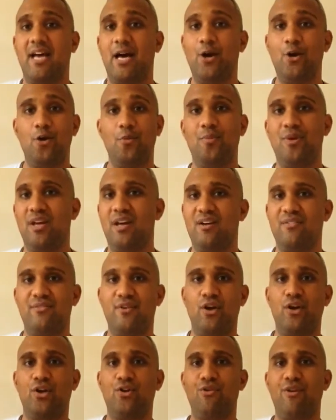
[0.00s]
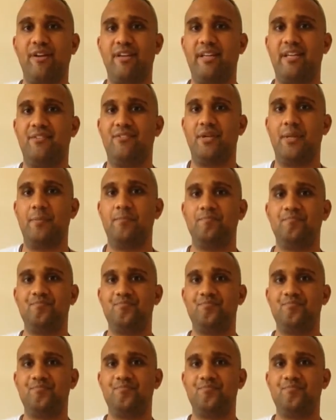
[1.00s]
I hope you have a great evening.